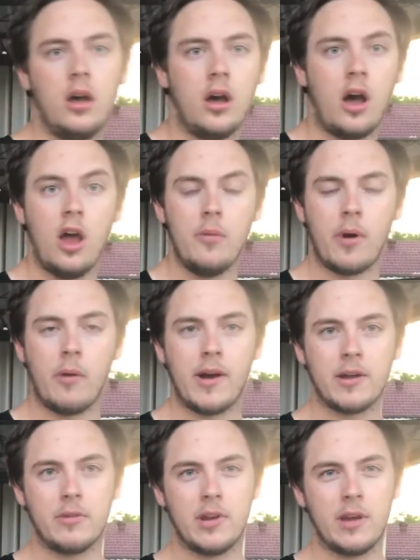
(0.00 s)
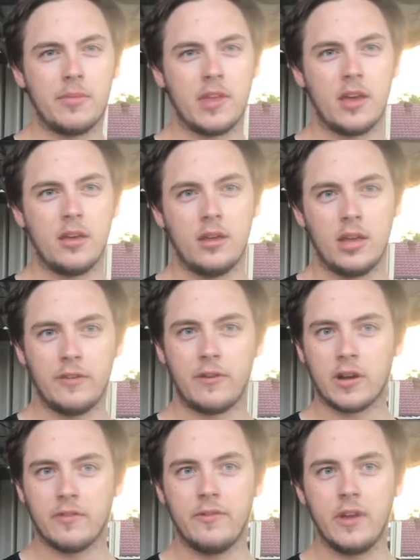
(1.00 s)
I hope I whack one up there if
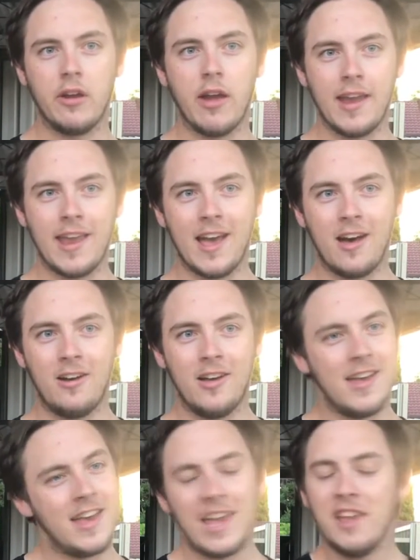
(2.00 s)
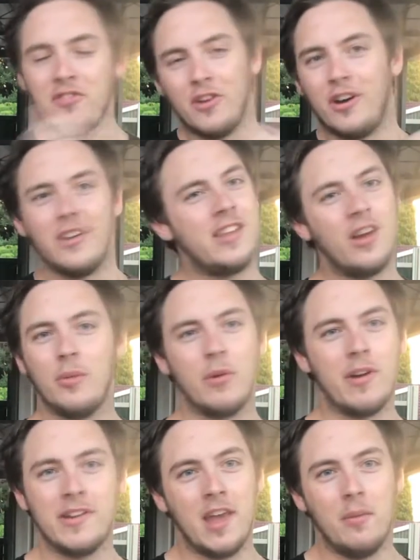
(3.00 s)
I can figure out how. If not, there'll be
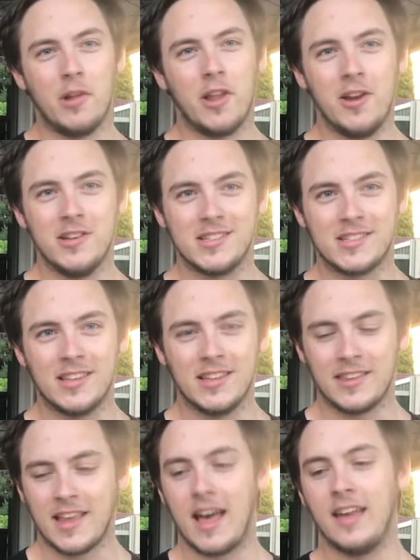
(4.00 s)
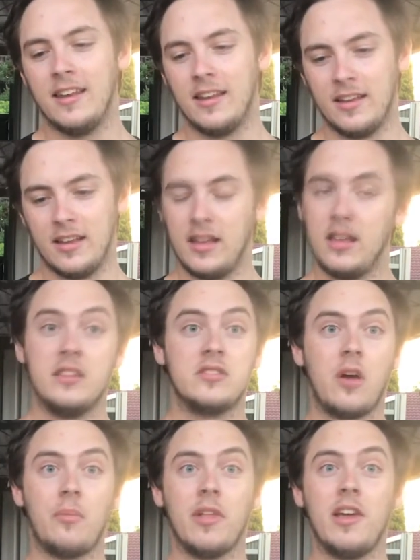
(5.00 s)
one down below, just click that.
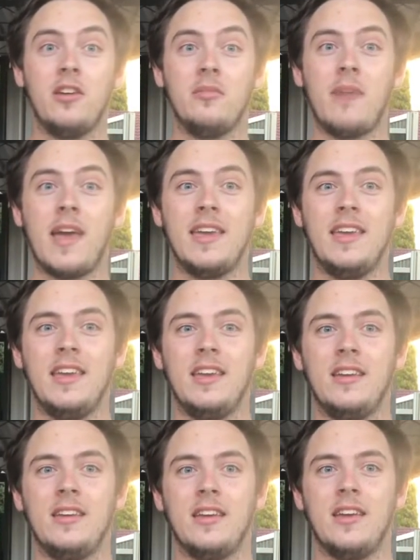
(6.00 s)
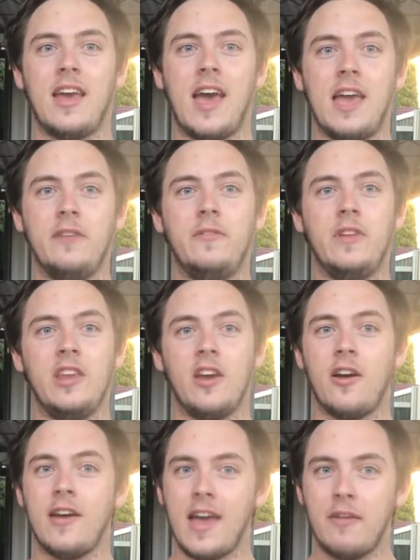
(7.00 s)
So I plan on making a
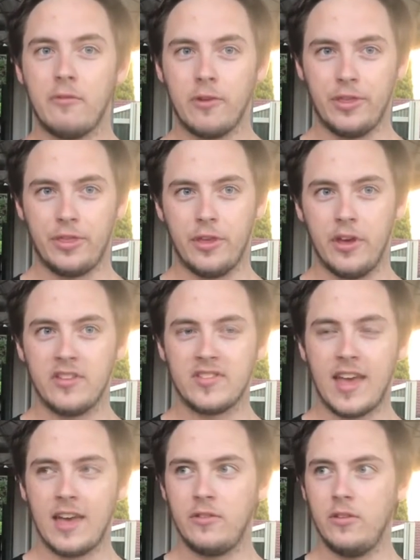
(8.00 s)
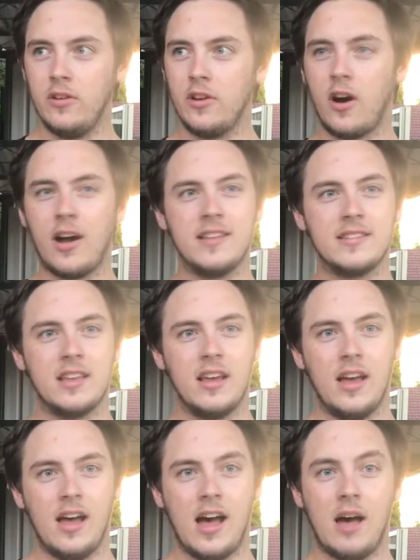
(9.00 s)
video every Thursday for you guys.
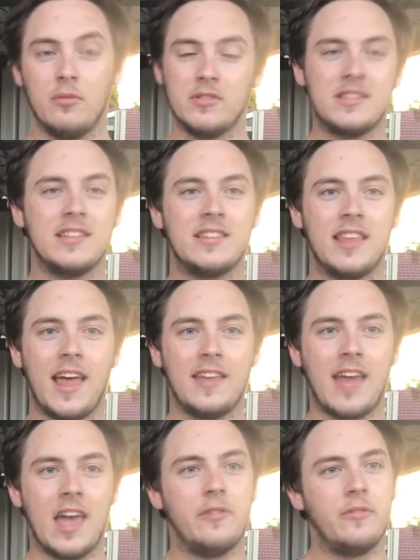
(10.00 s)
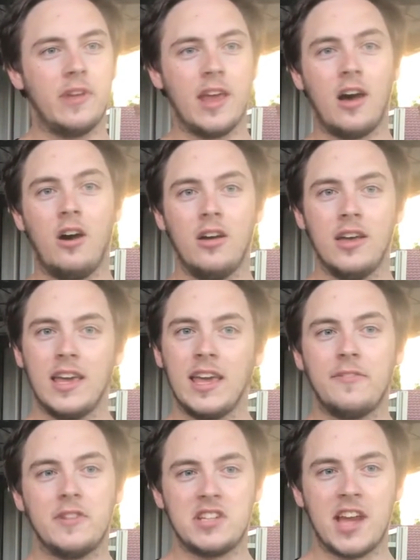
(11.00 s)
We'll stick to that day for now.
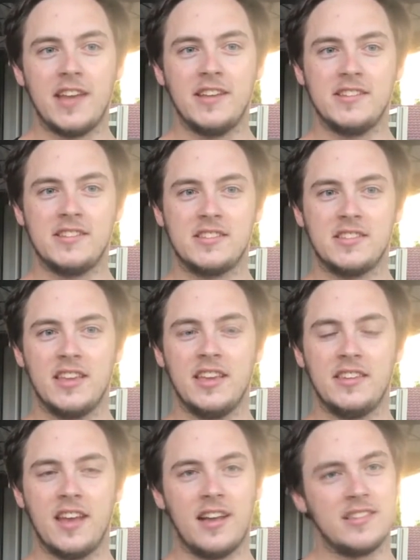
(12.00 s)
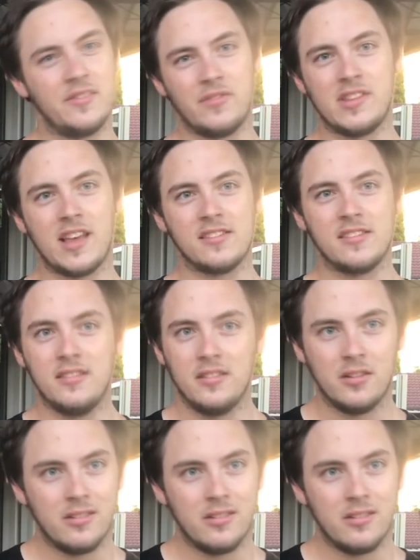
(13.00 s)
If it changes, it does. If it doesn't,